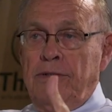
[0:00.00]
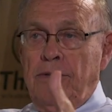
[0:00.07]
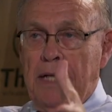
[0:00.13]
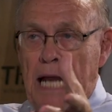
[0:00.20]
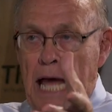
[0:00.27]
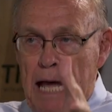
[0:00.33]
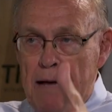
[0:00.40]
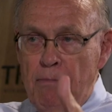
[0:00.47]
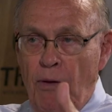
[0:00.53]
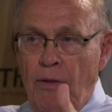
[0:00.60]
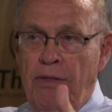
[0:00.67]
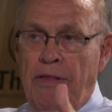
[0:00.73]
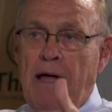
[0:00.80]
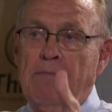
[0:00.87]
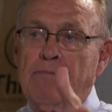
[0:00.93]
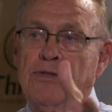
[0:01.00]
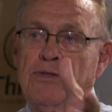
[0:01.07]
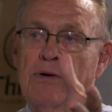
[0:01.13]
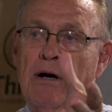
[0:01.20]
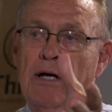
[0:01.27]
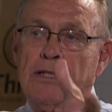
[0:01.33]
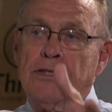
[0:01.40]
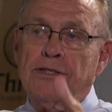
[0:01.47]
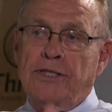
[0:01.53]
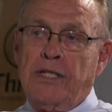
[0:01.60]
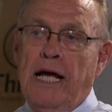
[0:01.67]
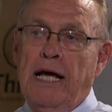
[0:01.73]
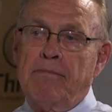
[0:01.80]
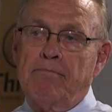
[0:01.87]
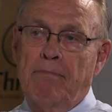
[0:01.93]
to enable them to
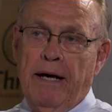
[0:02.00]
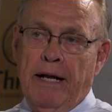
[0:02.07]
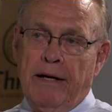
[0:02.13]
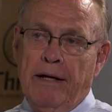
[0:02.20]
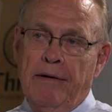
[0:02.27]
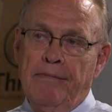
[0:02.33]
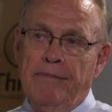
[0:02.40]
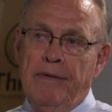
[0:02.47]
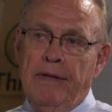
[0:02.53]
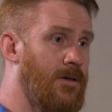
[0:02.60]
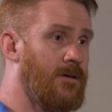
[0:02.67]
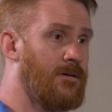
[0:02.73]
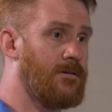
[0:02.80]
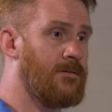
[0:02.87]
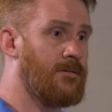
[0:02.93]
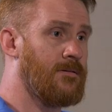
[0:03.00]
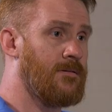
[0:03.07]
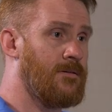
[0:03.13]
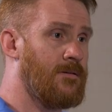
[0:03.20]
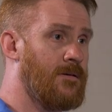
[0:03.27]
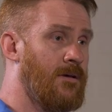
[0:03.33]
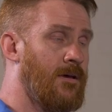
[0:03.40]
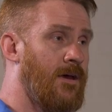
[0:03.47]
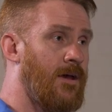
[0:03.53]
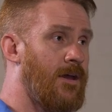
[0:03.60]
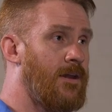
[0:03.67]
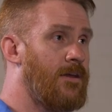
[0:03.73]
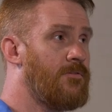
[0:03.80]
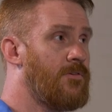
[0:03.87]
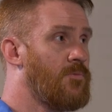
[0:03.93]
understand better. Yeah.
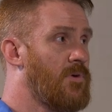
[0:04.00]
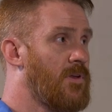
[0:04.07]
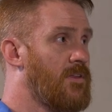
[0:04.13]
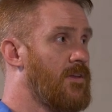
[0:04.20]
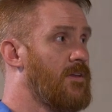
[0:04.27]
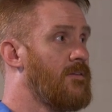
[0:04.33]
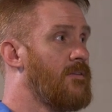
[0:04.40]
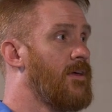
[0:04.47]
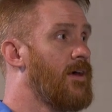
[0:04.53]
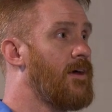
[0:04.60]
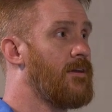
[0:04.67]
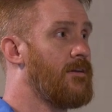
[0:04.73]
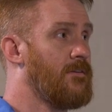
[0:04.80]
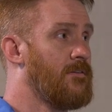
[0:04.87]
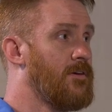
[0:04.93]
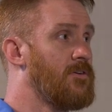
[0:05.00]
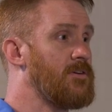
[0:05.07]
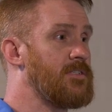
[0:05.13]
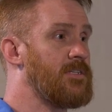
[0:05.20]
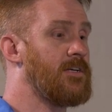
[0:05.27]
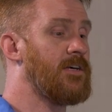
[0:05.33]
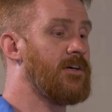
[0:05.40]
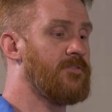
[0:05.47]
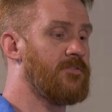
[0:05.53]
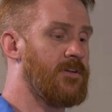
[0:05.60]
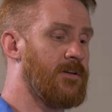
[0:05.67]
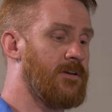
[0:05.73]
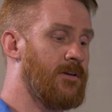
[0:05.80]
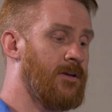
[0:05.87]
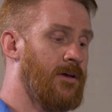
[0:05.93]
And even within that, there is a gift
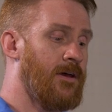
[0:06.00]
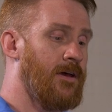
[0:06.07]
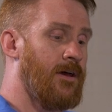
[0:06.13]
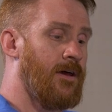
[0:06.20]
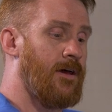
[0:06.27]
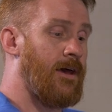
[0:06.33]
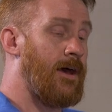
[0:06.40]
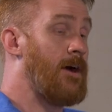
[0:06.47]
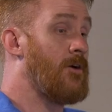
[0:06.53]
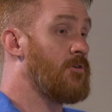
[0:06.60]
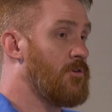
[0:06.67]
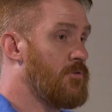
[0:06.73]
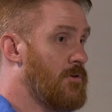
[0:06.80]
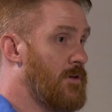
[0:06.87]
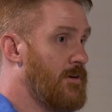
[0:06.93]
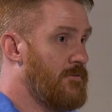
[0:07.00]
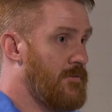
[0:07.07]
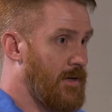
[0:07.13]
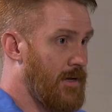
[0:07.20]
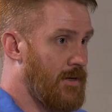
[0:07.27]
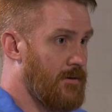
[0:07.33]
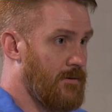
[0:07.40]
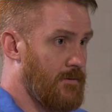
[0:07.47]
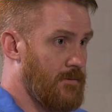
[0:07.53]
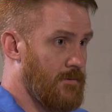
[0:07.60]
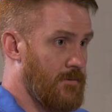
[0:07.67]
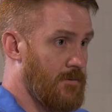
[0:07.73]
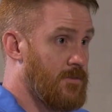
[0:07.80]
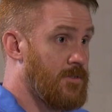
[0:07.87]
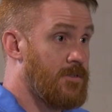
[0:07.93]
in how you give that
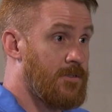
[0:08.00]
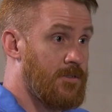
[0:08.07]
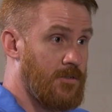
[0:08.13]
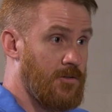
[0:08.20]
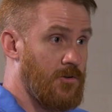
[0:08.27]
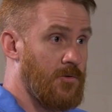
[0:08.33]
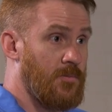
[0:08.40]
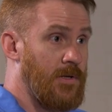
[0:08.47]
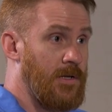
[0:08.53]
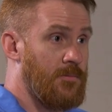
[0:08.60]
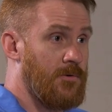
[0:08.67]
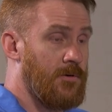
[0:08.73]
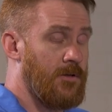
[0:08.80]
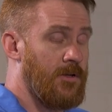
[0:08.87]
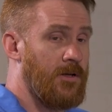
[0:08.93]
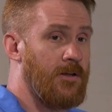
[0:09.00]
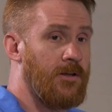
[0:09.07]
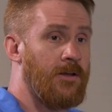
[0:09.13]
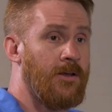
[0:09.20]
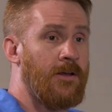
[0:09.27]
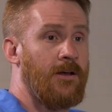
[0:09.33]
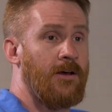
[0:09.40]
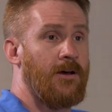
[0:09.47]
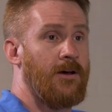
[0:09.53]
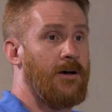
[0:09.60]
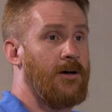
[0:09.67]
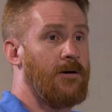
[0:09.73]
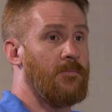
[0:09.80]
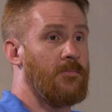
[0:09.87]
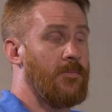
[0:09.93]
to your people. And
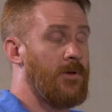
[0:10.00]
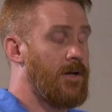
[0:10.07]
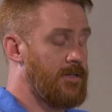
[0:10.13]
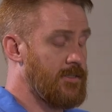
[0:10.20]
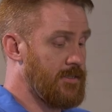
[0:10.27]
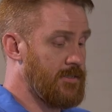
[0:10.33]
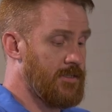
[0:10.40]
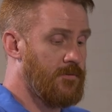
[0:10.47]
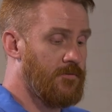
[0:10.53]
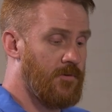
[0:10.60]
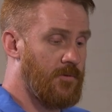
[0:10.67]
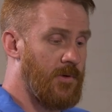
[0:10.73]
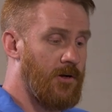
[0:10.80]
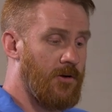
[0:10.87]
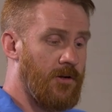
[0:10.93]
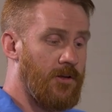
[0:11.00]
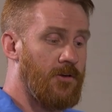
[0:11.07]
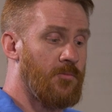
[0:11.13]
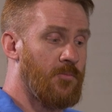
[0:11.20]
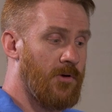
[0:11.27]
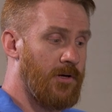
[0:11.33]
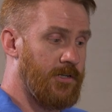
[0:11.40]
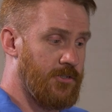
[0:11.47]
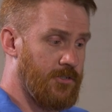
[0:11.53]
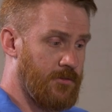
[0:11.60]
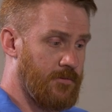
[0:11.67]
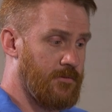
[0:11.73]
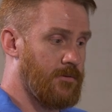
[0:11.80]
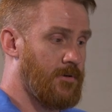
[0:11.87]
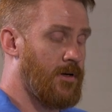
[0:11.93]
um, as I said, from hearing you preach
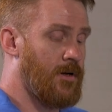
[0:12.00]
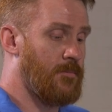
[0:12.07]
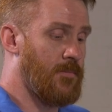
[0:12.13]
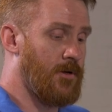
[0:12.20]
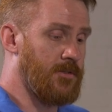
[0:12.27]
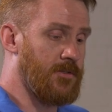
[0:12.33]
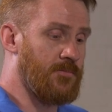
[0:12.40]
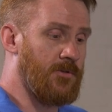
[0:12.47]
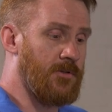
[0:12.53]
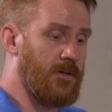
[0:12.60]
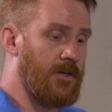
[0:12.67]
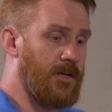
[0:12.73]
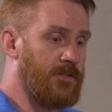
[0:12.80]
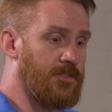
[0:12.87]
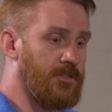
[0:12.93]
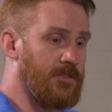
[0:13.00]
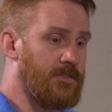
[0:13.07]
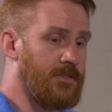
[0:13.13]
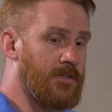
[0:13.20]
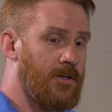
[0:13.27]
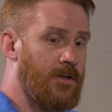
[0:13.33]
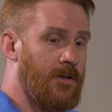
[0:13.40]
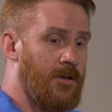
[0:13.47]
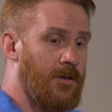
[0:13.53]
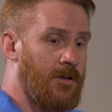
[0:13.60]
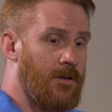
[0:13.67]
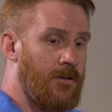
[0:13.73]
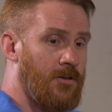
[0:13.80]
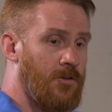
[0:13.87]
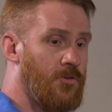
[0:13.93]
on multiple occasions,
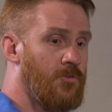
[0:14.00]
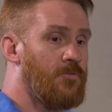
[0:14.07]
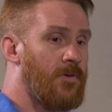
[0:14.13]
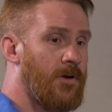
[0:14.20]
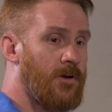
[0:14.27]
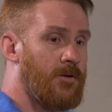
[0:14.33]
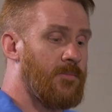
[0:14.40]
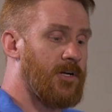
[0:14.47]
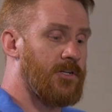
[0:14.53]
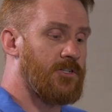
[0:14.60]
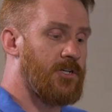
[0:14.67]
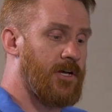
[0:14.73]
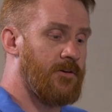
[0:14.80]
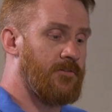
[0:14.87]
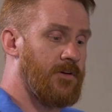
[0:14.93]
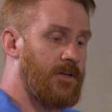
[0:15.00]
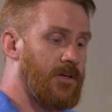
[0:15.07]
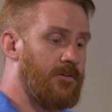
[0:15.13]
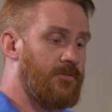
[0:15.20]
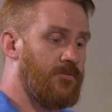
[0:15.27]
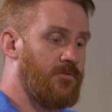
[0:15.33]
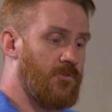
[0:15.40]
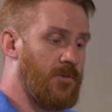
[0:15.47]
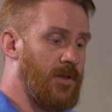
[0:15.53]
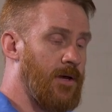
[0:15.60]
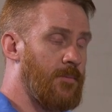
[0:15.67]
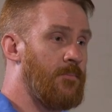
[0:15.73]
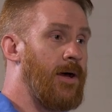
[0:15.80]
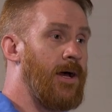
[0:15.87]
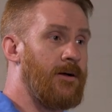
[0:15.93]
you very much have a gift for
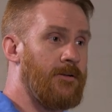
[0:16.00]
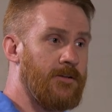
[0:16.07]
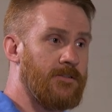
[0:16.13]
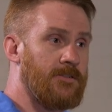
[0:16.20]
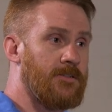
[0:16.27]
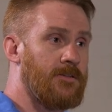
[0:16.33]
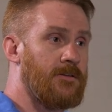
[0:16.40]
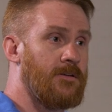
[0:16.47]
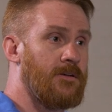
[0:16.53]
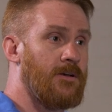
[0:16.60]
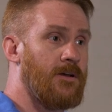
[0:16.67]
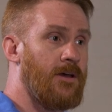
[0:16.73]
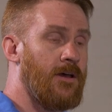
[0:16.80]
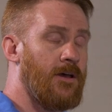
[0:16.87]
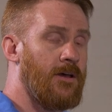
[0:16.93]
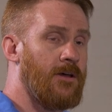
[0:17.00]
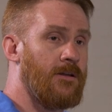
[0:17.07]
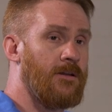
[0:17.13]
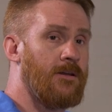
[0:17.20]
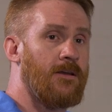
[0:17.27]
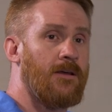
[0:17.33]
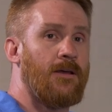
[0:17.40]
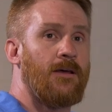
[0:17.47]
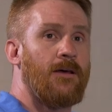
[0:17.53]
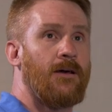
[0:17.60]
that balance and